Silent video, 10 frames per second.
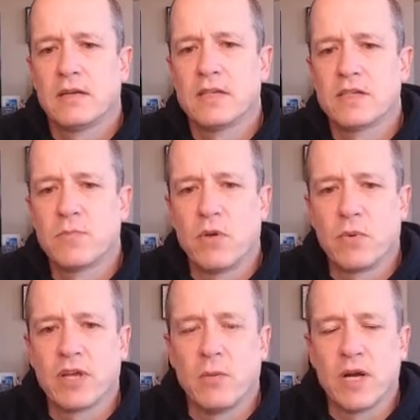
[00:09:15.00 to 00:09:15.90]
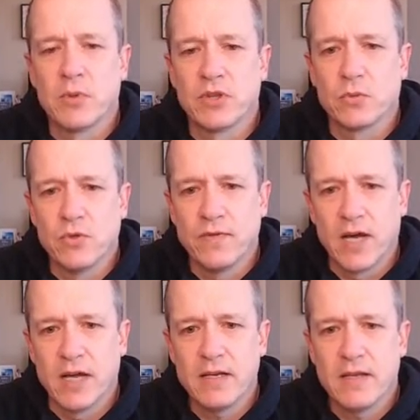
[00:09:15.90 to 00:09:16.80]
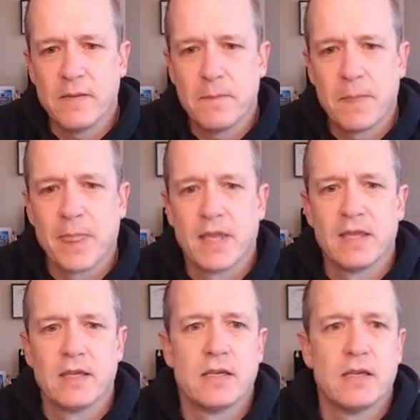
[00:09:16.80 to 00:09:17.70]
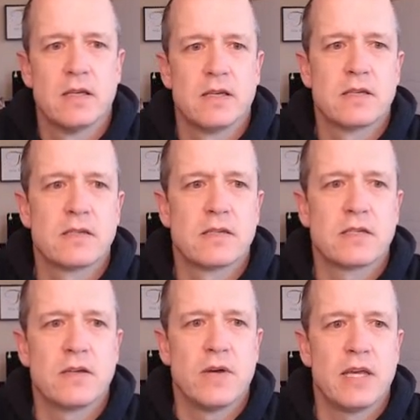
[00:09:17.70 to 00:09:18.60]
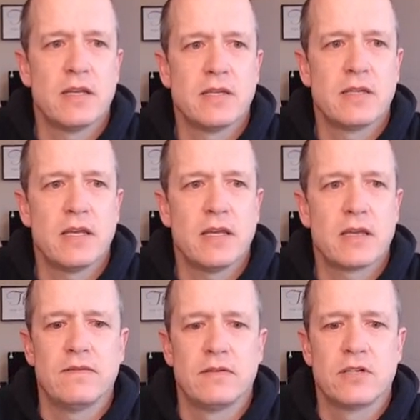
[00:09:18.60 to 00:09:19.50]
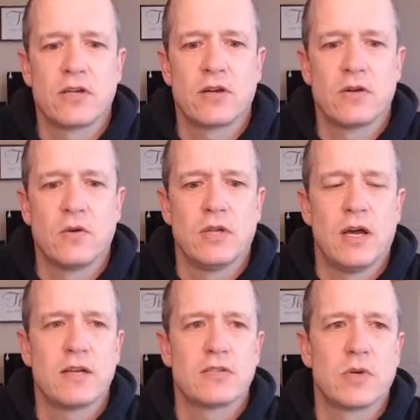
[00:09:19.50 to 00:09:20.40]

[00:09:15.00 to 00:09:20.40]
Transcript: this point, we're going to want to put the roof on. So let's go ahead and take the dark oak logs.